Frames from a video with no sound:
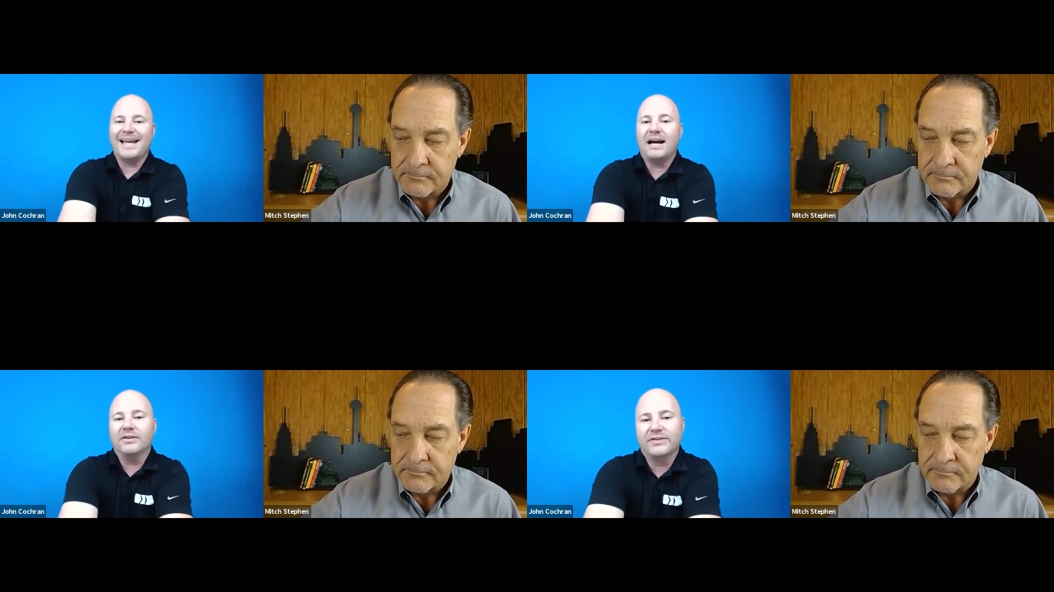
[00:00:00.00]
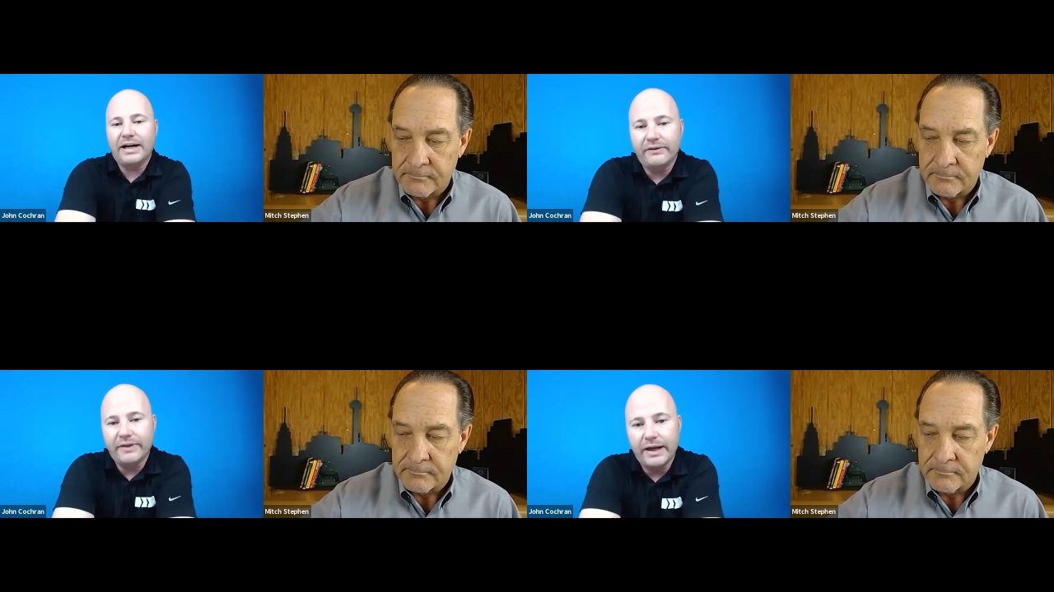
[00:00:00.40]

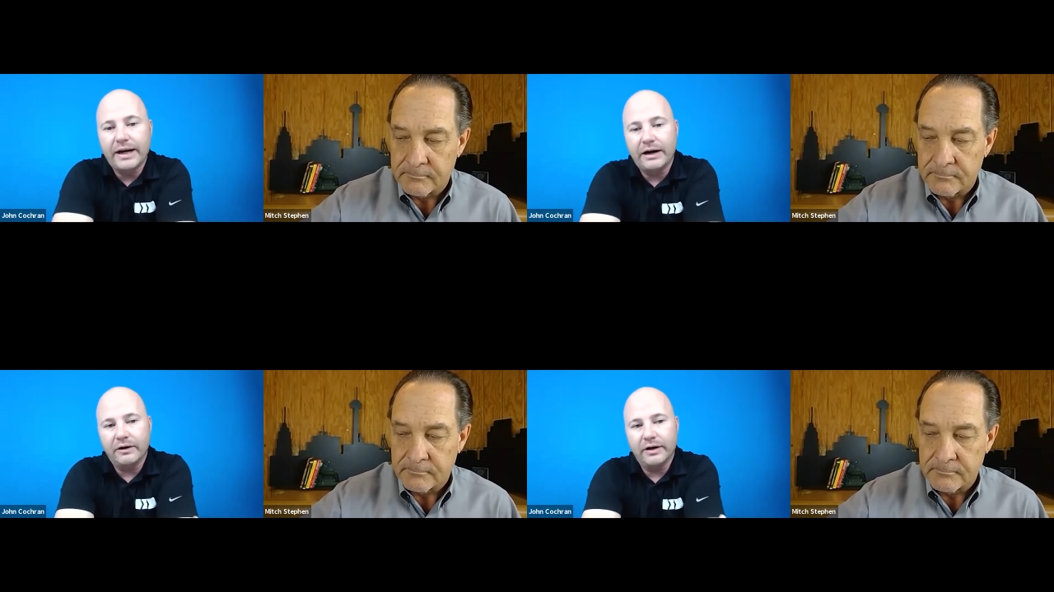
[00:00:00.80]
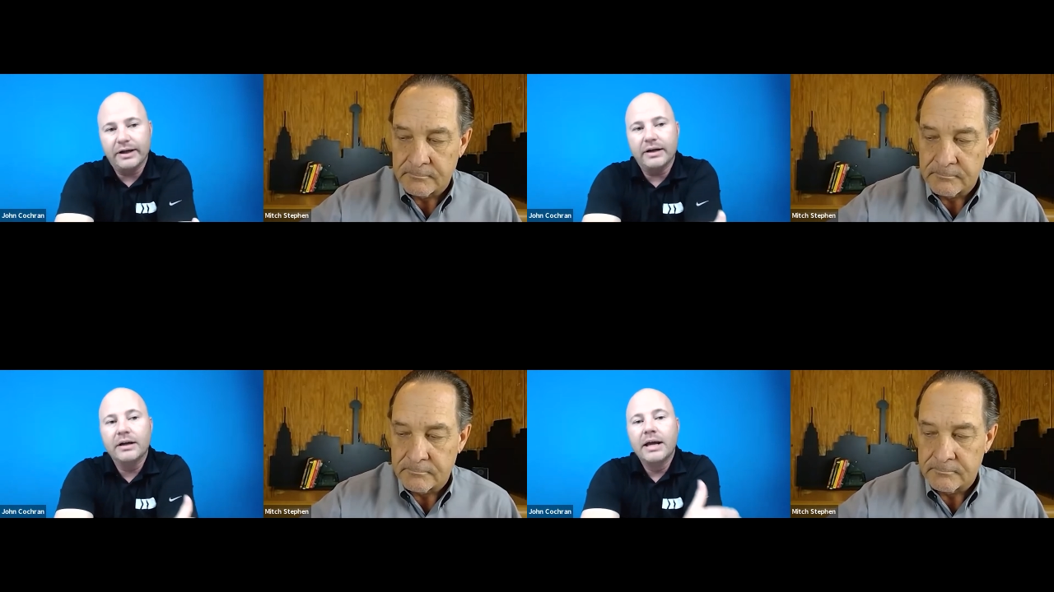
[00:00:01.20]
Speaker 1: outside of that
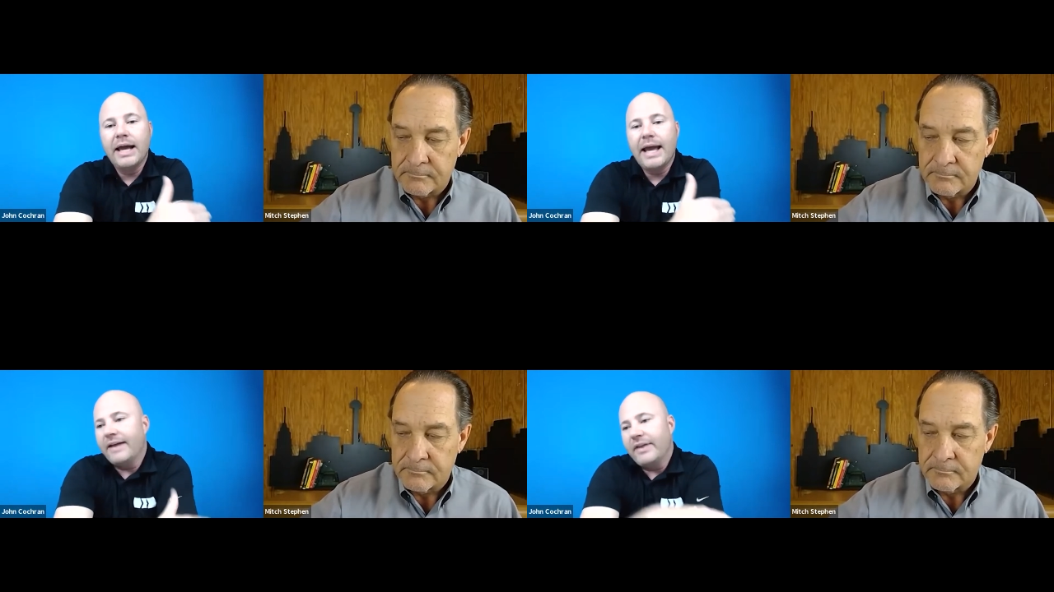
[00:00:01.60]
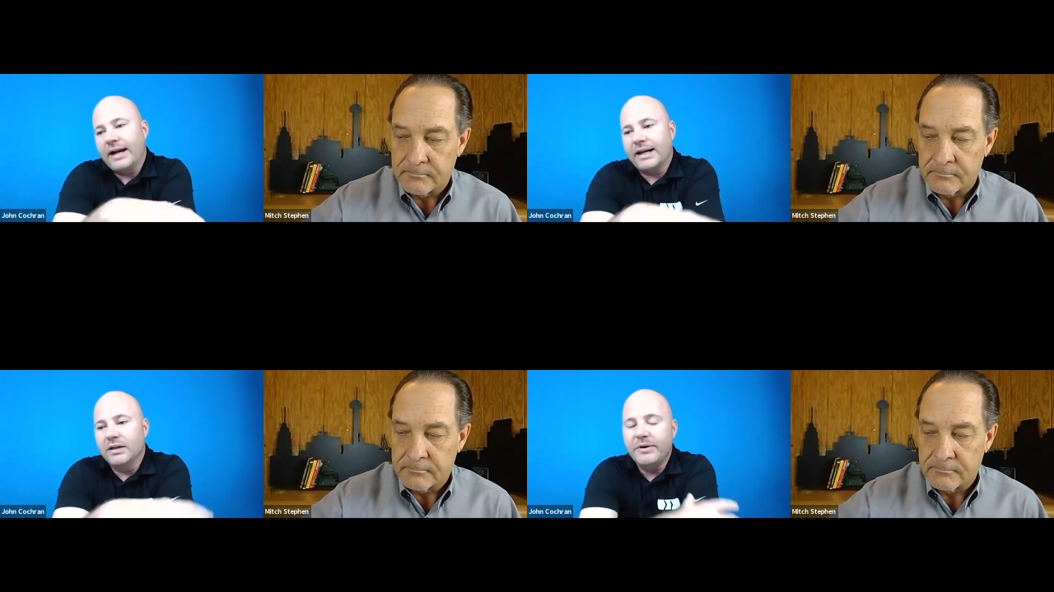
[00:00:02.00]
area and that
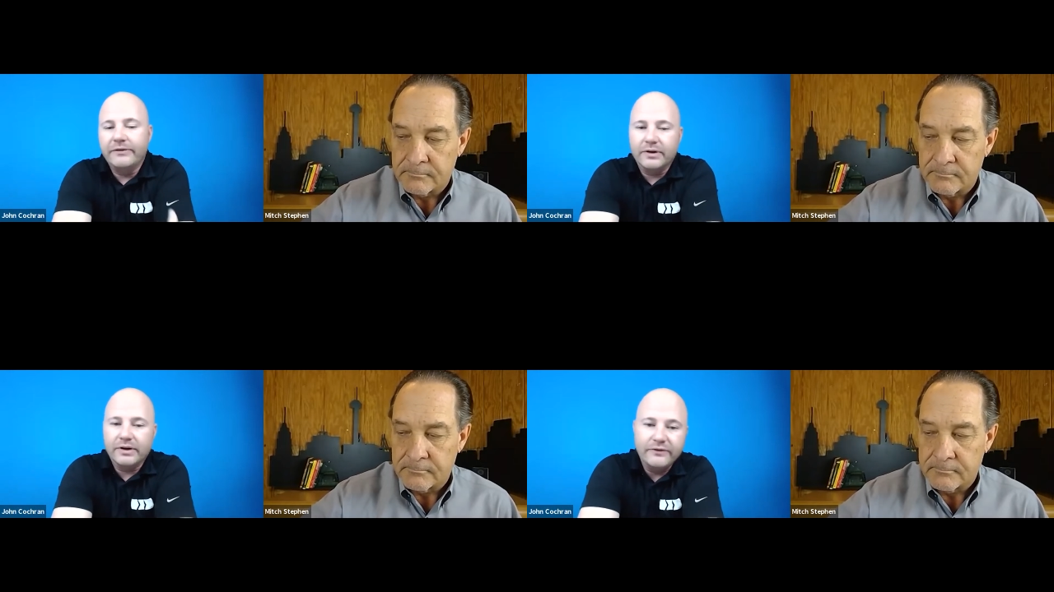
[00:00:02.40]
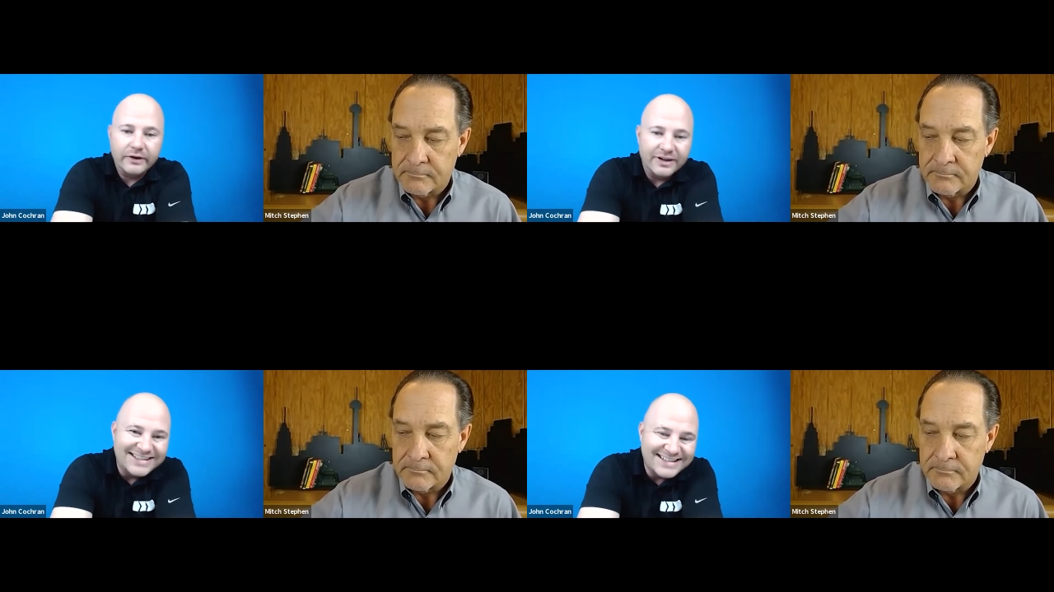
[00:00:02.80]
i could be very
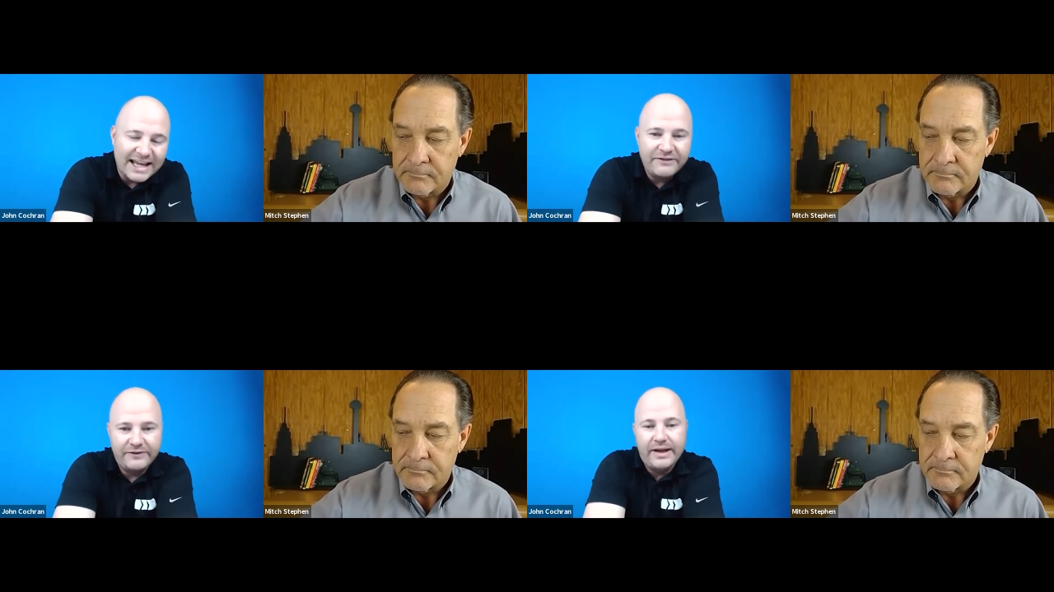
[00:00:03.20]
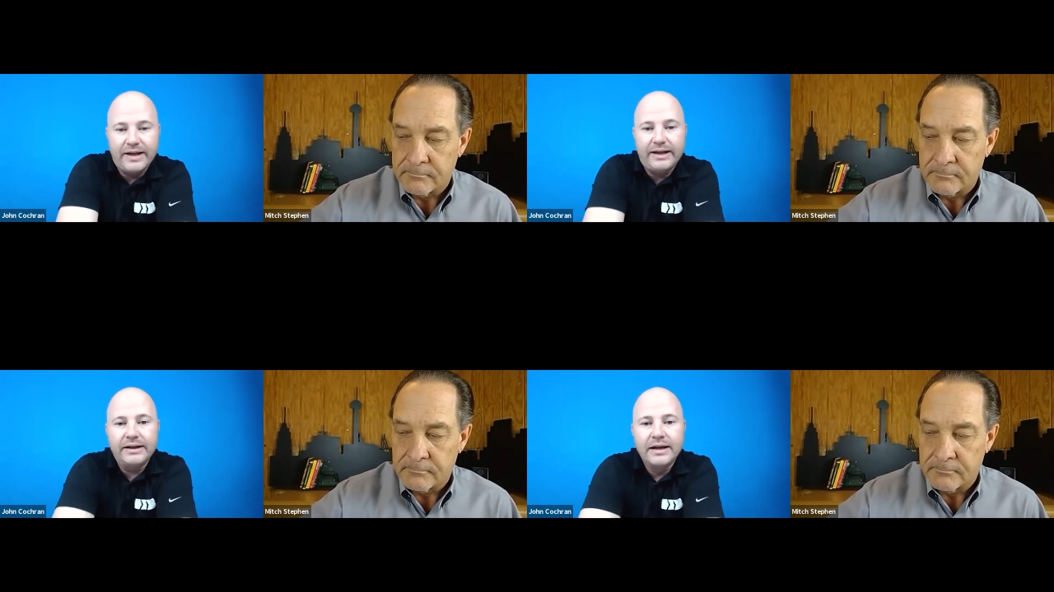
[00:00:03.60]
very safe
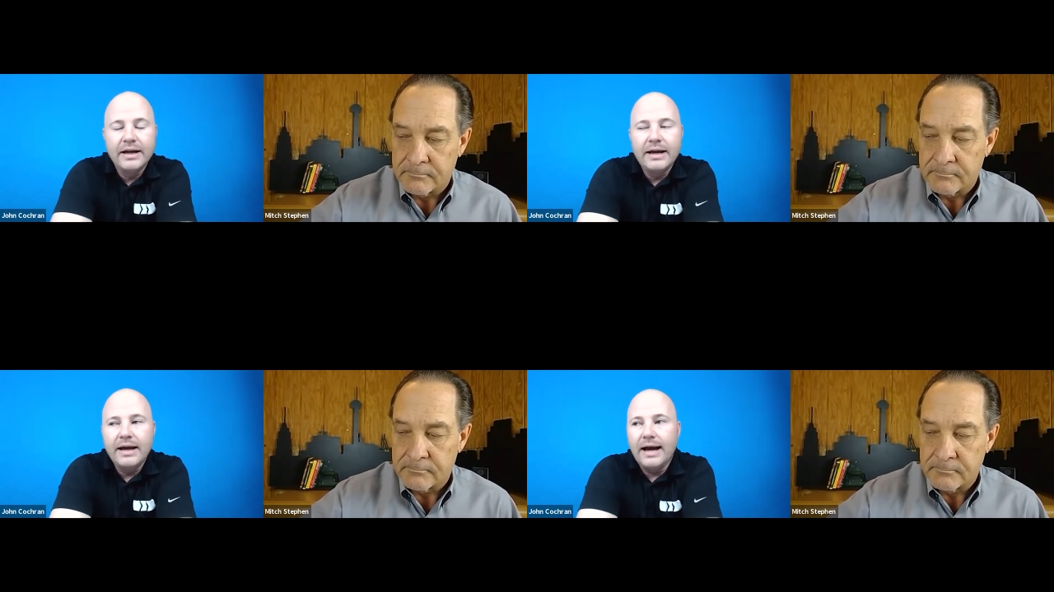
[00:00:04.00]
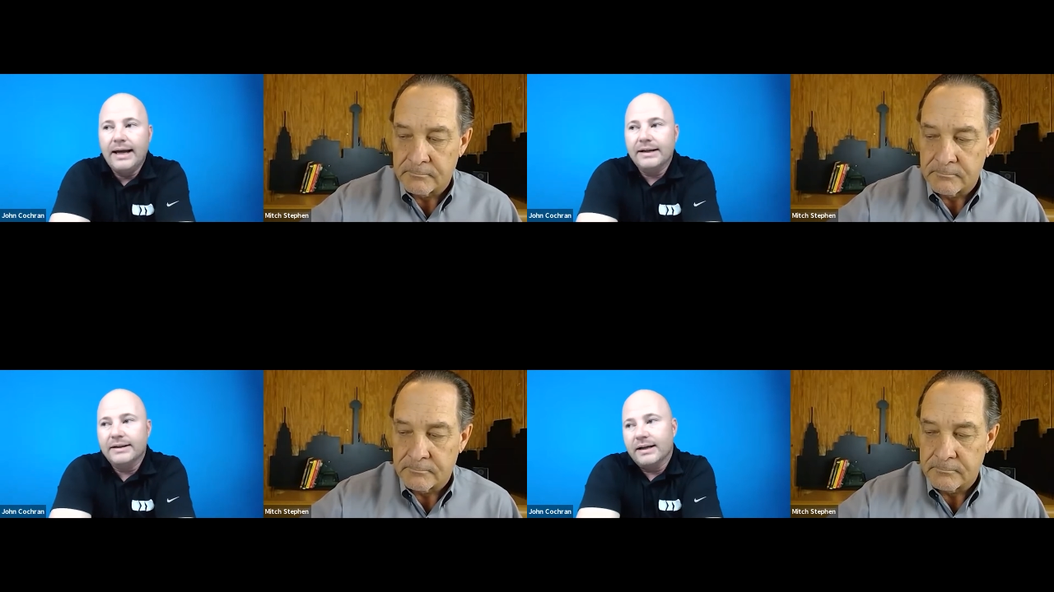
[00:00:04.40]
in
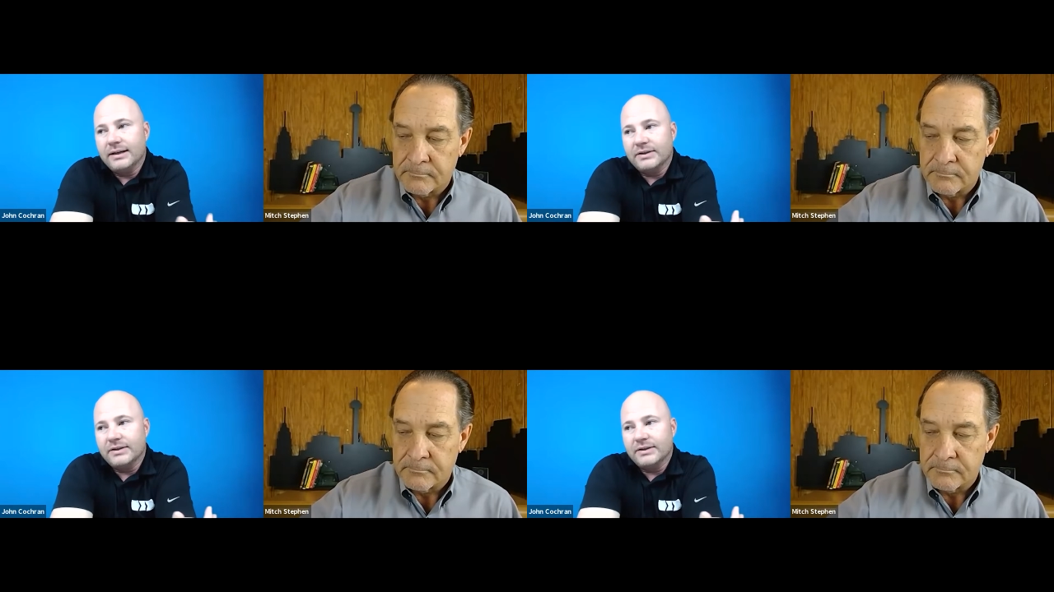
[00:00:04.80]
and uh,